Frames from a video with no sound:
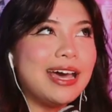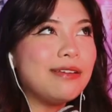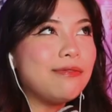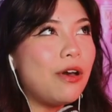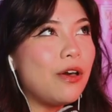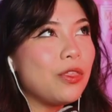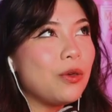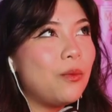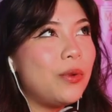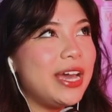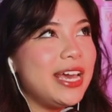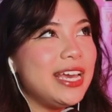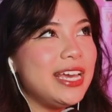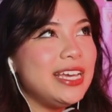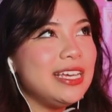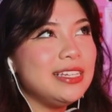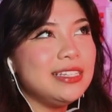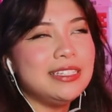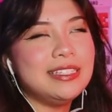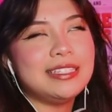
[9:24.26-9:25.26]
Out of all the
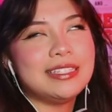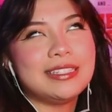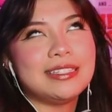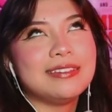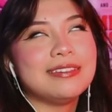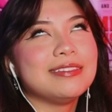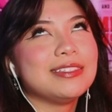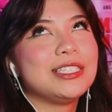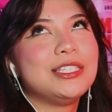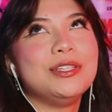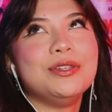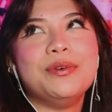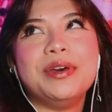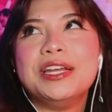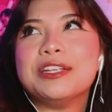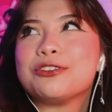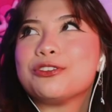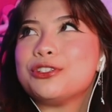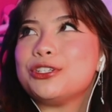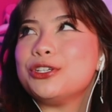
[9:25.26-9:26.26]
ways to
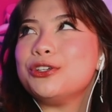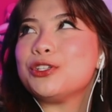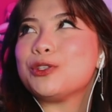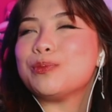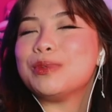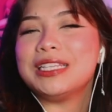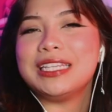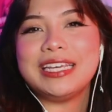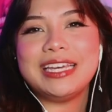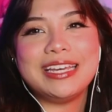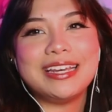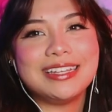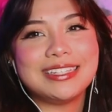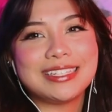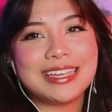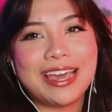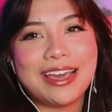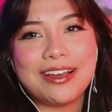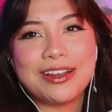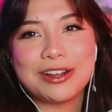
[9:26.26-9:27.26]
introduce
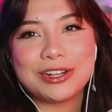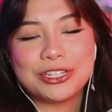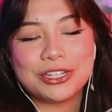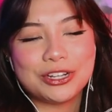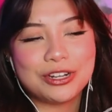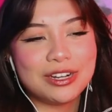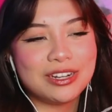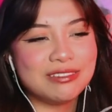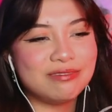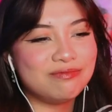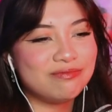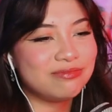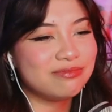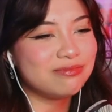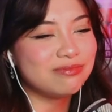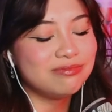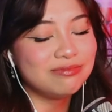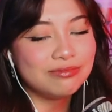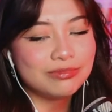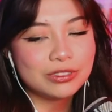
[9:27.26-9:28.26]
Malia's character,
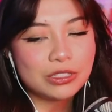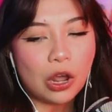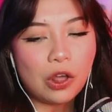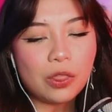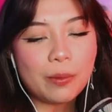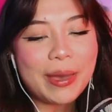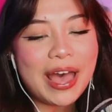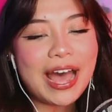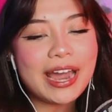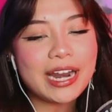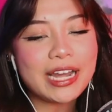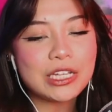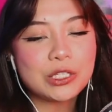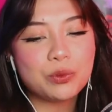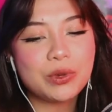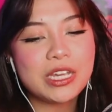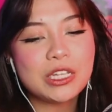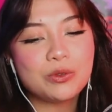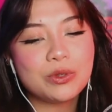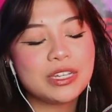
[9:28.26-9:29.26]
all the badass
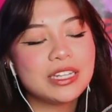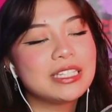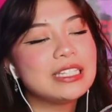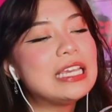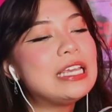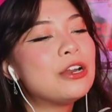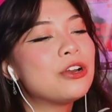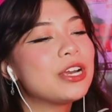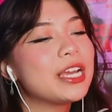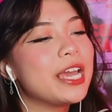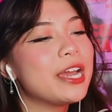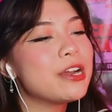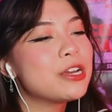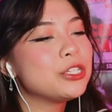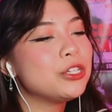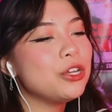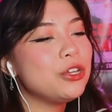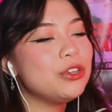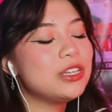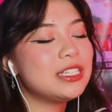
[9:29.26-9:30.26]
ways we could have seen her
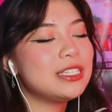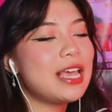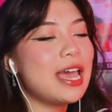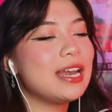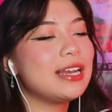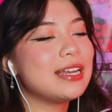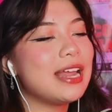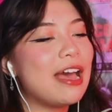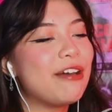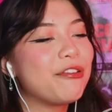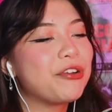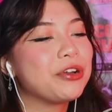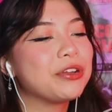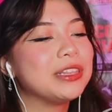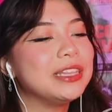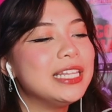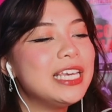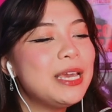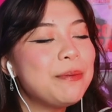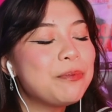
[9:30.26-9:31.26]
character, you decided to have her
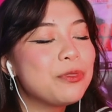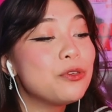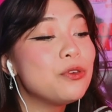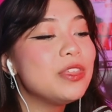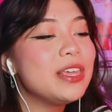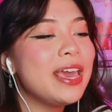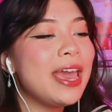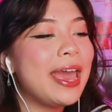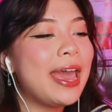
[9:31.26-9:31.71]
leap through the